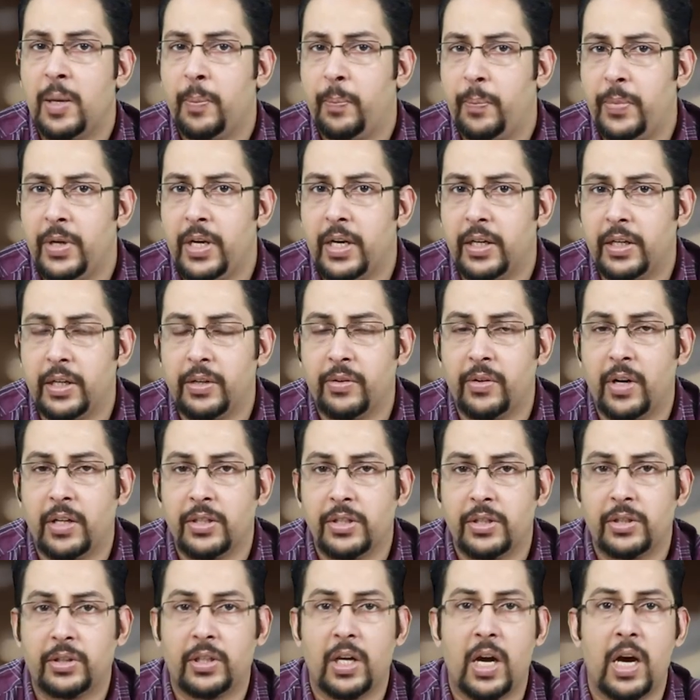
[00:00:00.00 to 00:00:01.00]
be it in
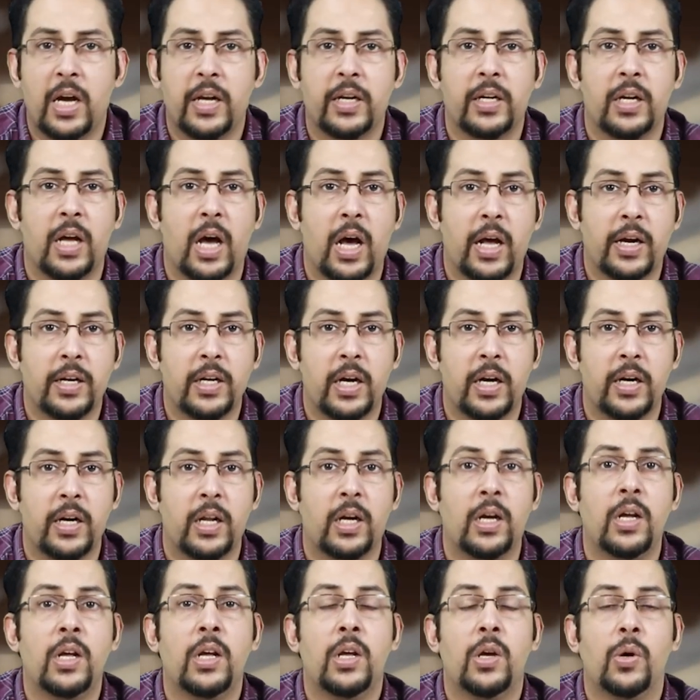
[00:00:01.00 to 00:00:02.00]
Rajasthan,
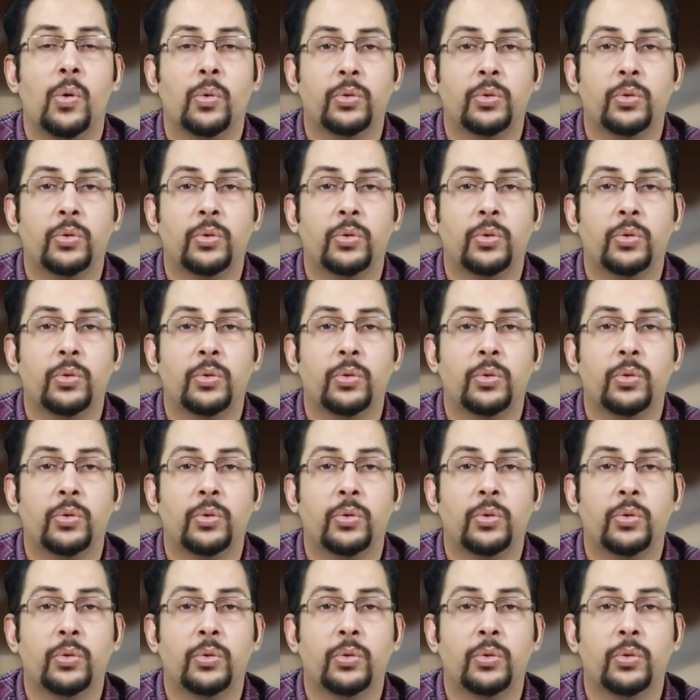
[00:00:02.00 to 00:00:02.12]
Haryana,